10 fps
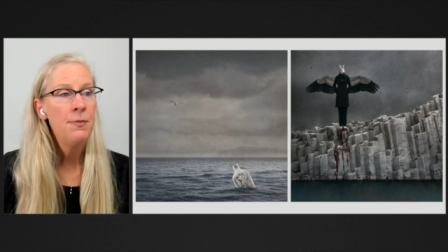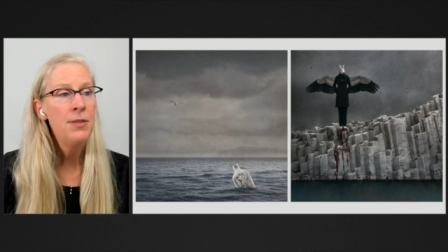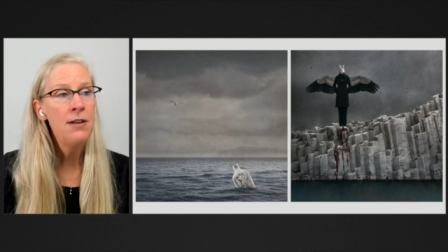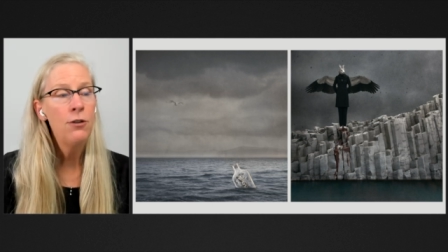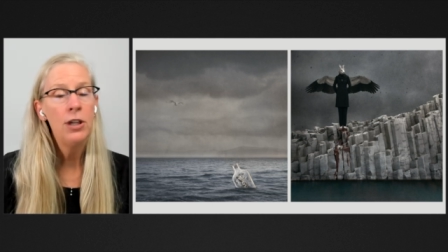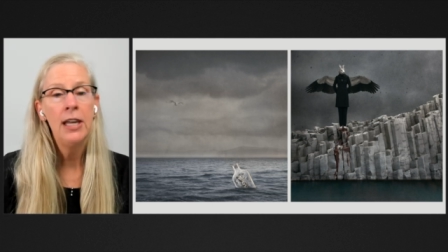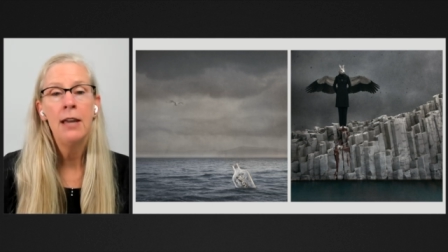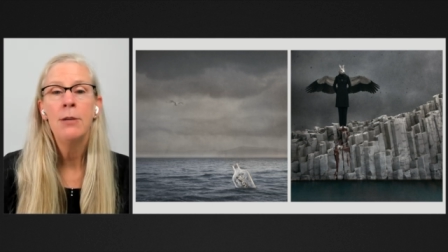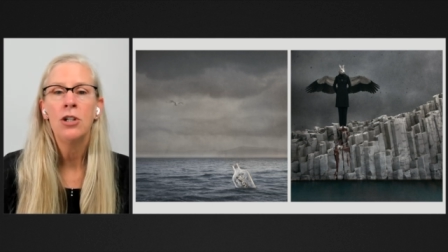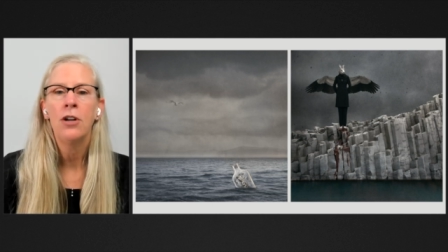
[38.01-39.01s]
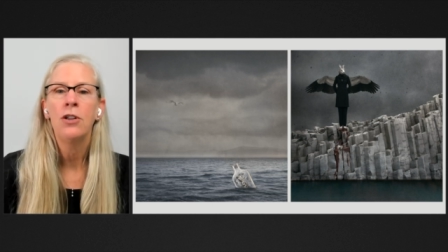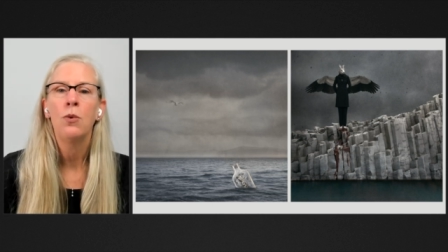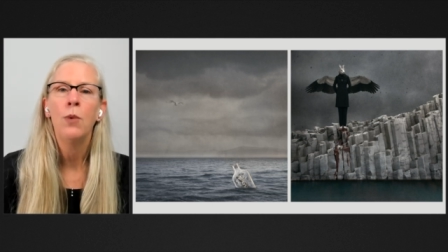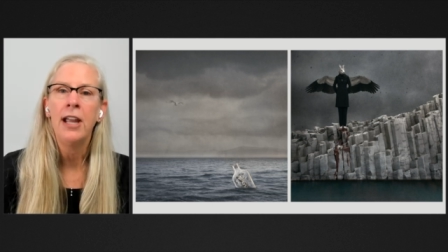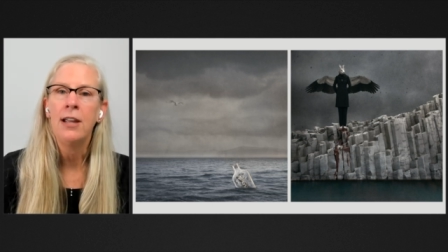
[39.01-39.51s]
Then for the image on the
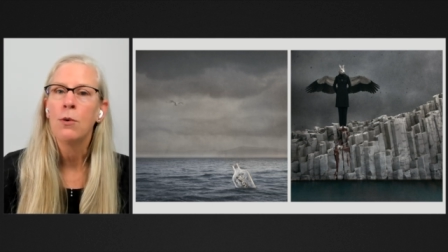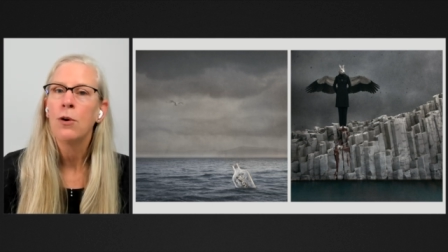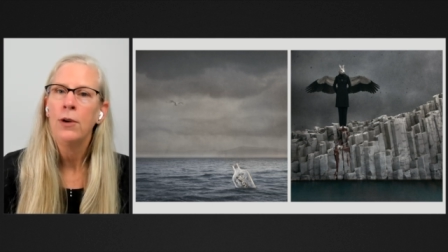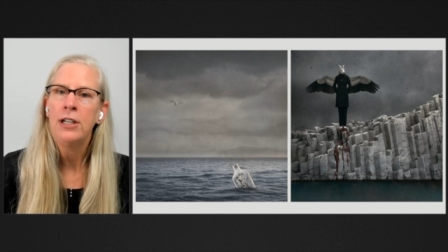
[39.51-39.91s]
right, we're